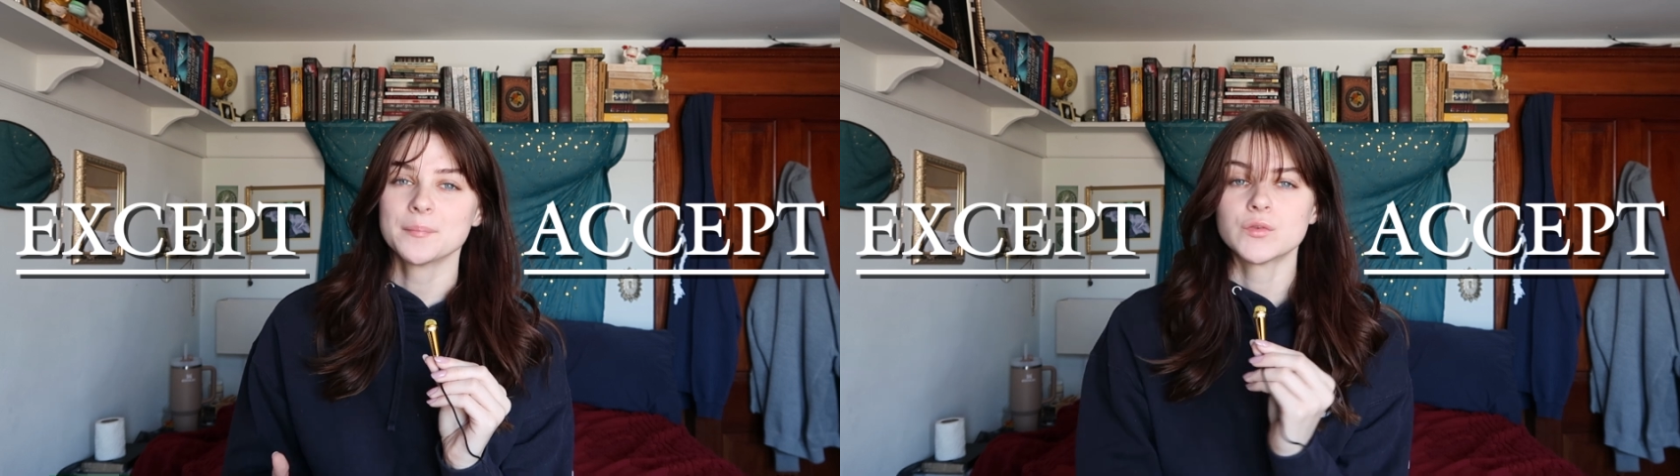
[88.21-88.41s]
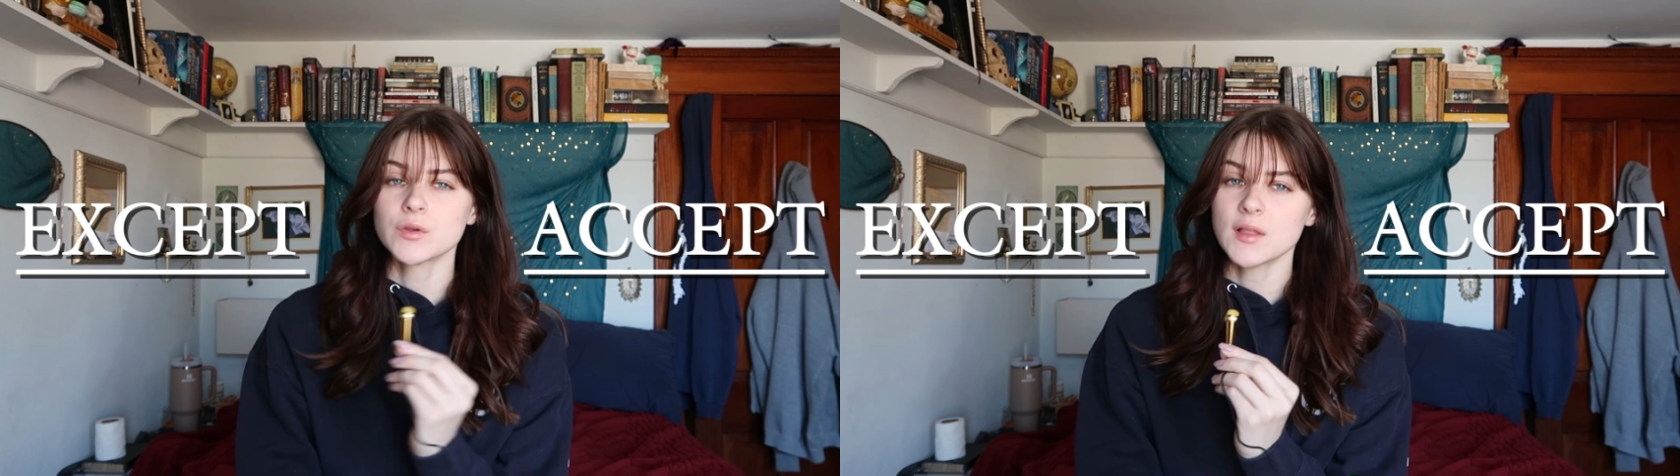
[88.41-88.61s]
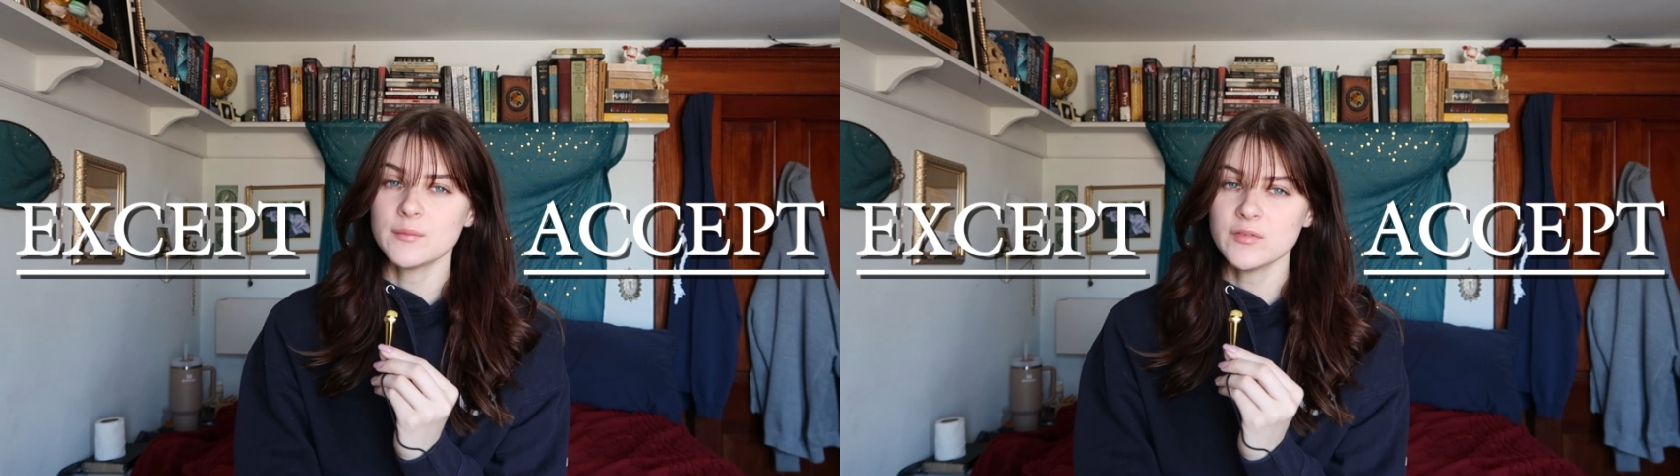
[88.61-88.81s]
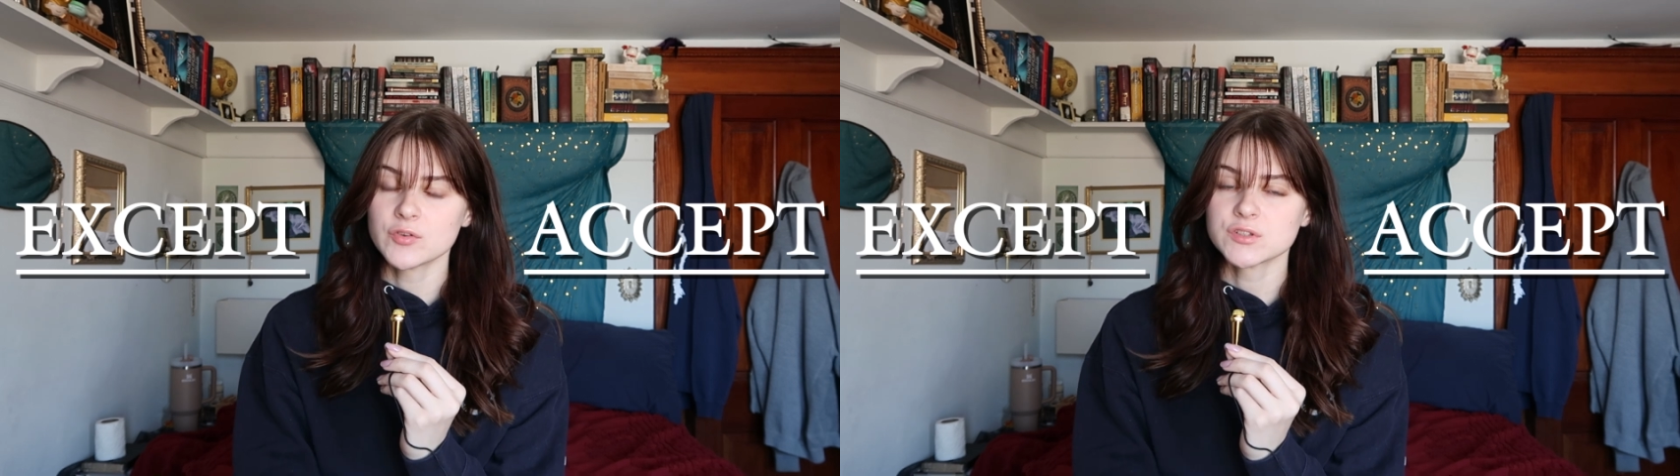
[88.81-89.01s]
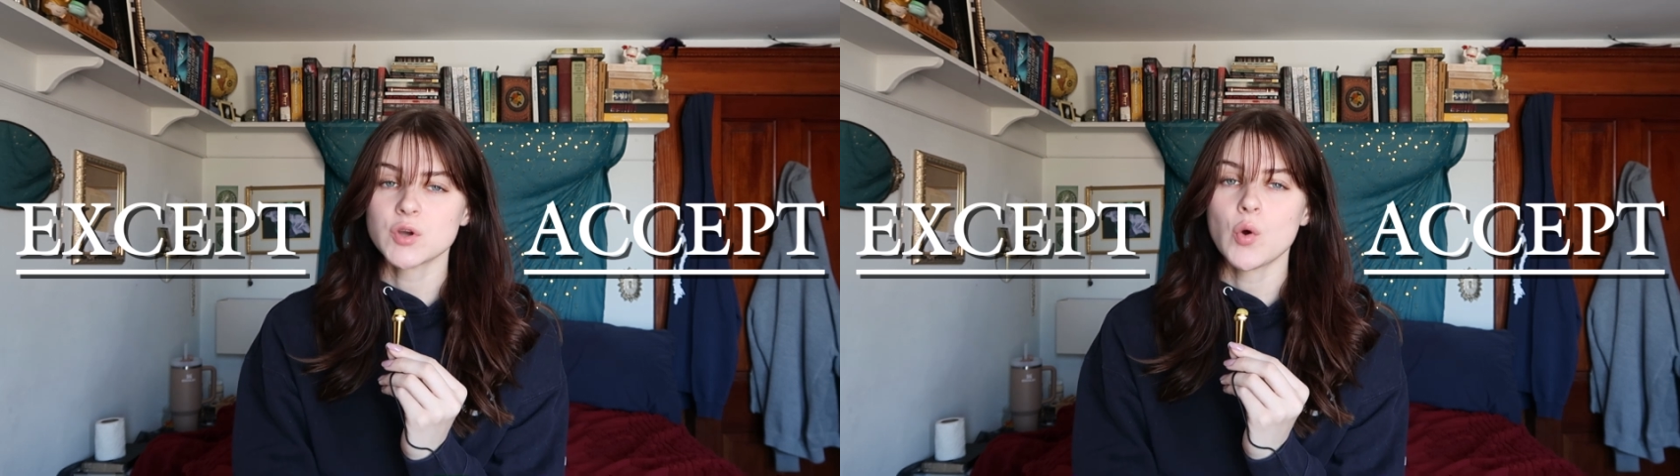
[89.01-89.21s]
So let me
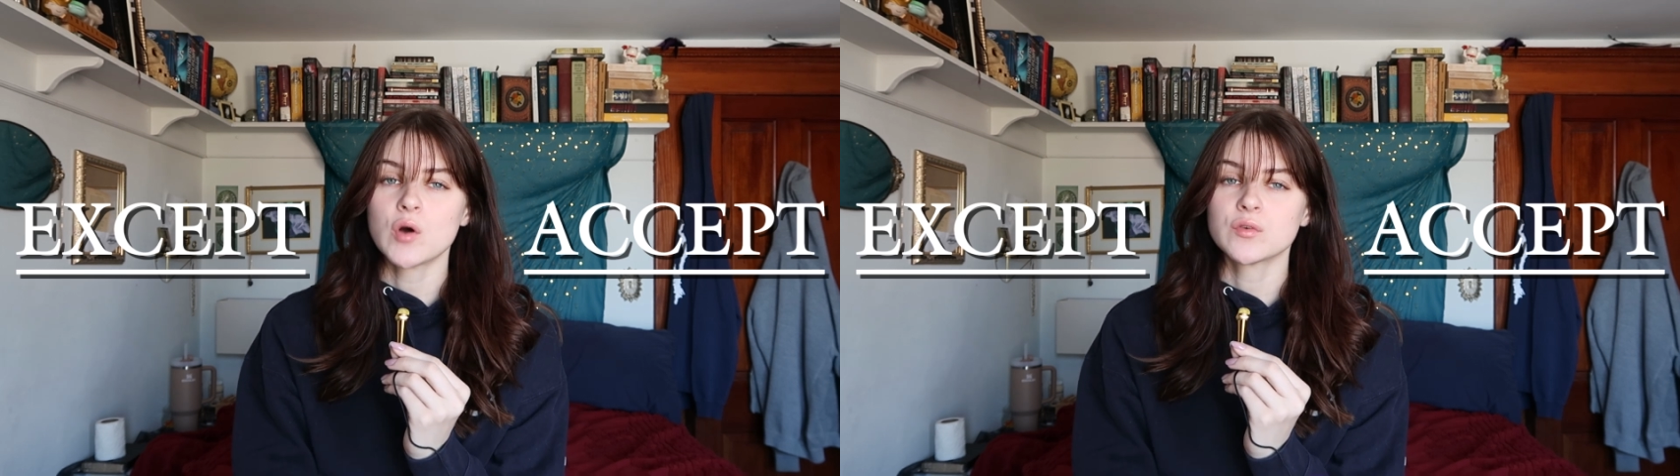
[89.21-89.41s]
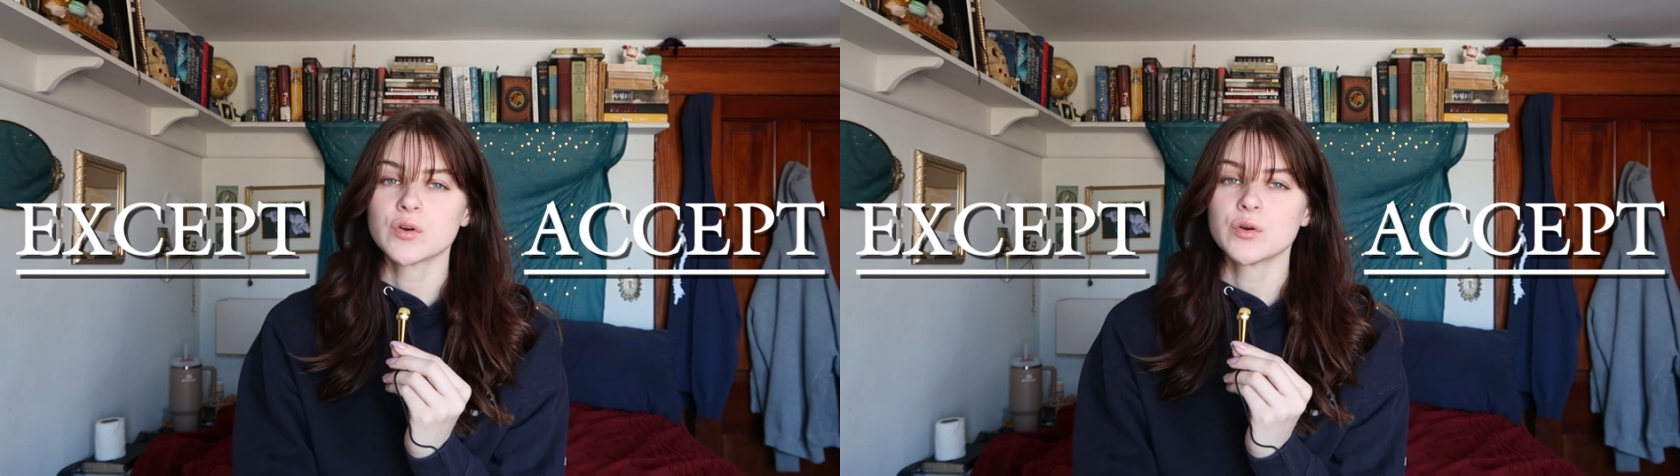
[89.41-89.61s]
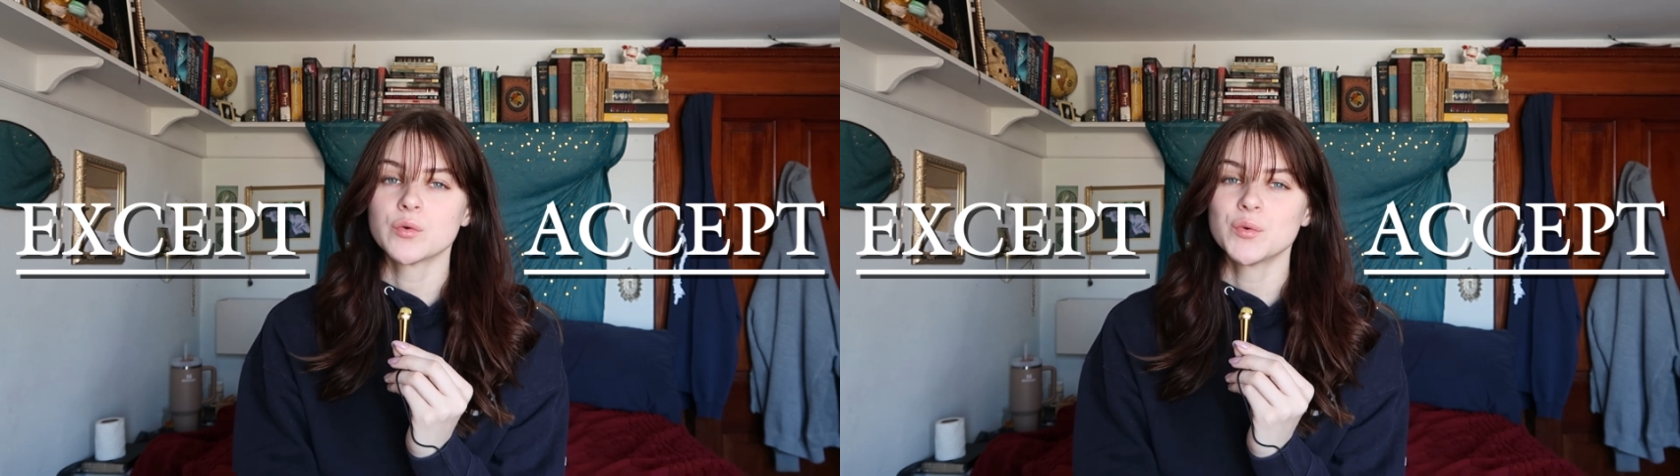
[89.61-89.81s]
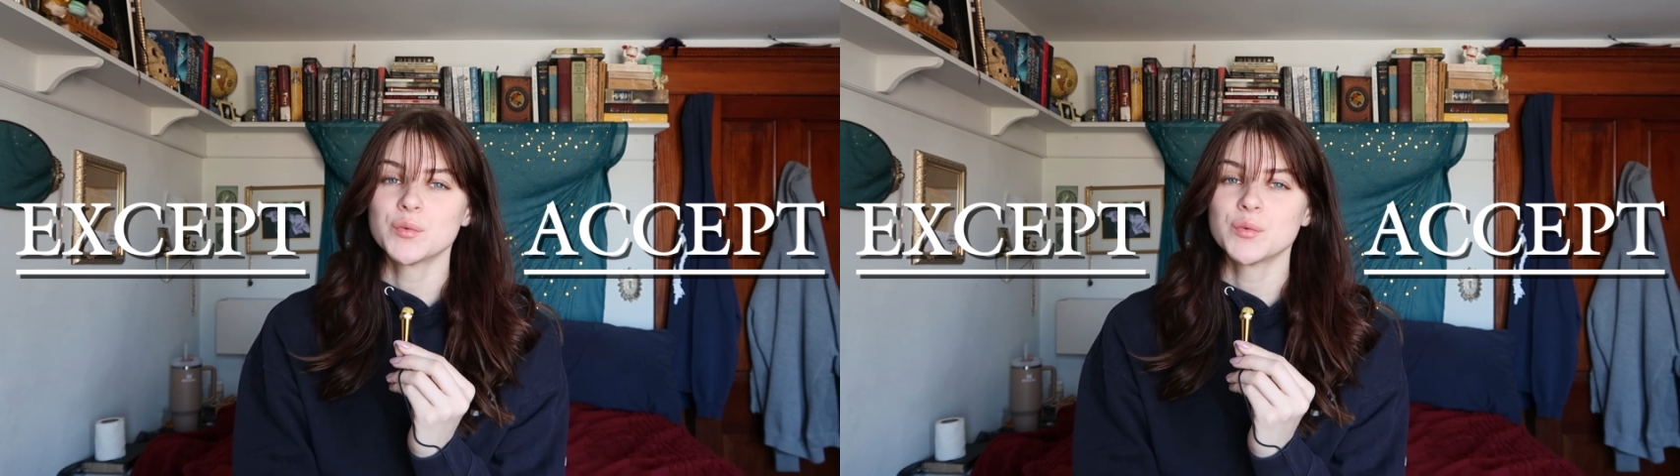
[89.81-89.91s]
first go over